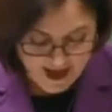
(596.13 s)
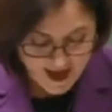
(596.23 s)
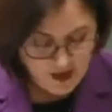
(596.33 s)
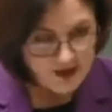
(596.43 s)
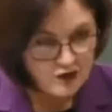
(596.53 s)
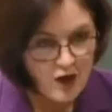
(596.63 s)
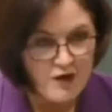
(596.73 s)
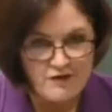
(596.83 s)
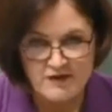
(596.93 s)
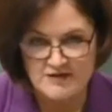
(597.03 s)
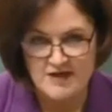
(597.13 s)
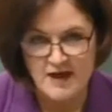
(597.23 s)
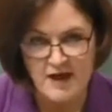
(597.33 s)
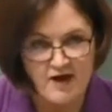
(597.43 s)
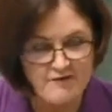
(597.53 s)
And I know that
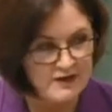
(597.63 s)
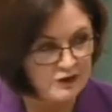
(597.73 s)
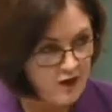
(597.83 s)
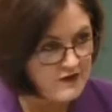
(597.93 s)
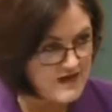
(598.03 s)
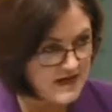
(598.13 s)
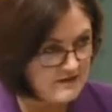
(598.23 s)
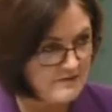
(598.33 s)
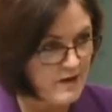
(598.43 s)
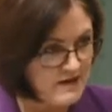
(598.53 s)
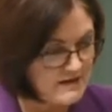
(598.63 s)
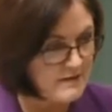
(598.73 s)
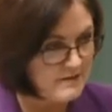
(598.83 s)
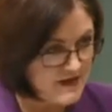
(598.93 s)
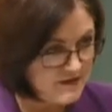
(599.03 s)
I've been contacted by
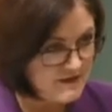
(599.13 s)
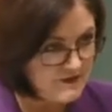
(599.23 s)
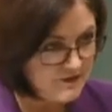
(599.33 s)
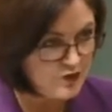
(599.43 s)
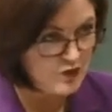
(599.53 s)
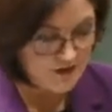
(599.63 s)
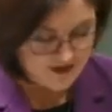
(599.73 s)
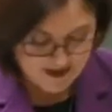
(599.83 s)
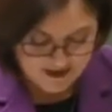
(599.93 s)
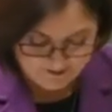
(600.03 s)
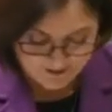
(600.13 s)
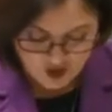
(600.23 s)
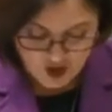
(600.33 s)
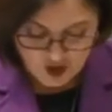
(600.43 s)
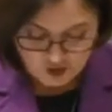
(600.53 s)
some parents from Trinity
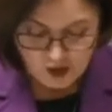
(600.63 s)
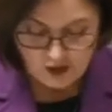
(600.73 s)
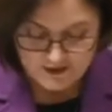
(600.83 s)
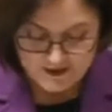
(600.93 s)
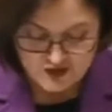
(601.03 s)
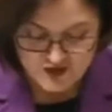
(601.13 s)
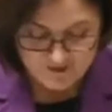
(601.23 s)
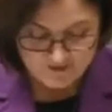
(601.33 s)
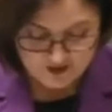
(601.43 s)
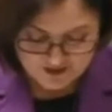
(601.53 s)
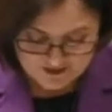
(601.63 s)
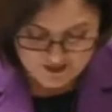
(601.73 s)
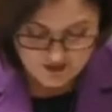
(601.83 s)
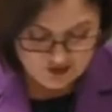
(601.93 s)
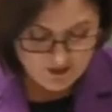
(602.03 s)
College
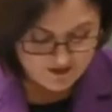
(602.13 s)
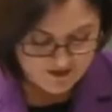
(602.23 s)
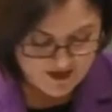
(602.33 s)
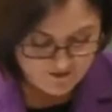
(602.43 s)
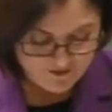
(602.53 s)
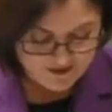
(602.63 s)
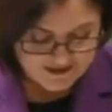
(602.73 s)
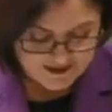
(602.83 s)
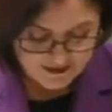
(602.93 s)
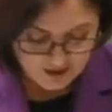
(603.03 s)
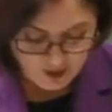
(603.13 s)
concerned about their funding, and